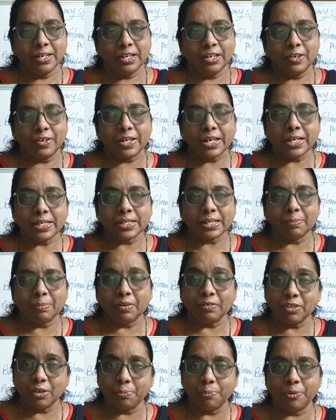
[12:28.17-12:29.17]
okay, some
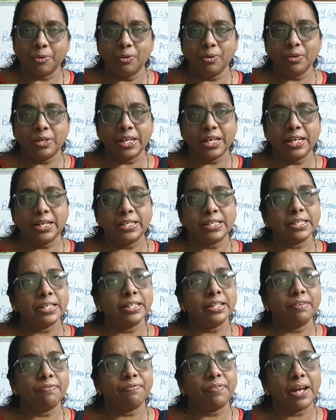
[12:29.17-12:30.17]
of the proteins and
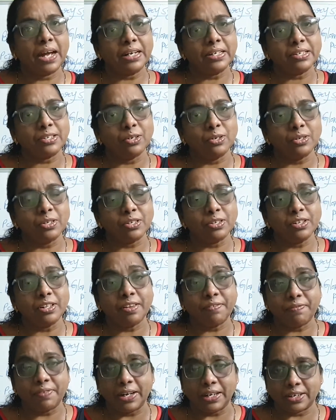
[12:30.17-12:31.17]
the fats also they
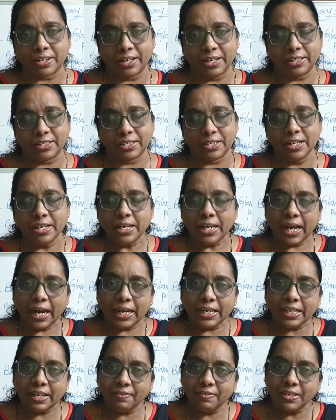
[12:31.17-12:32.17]
filtrate
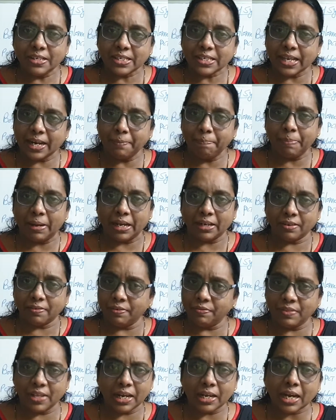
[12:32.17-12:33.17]
and they will send back.
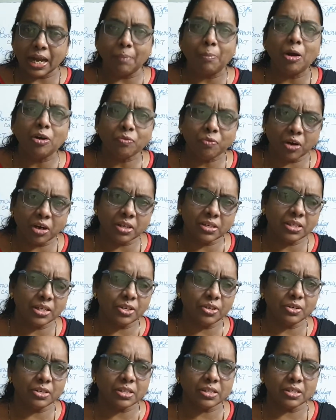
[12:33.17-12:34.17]
If they'll come out, what is the
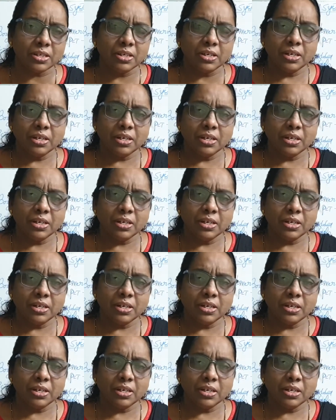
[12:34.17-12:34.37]
use?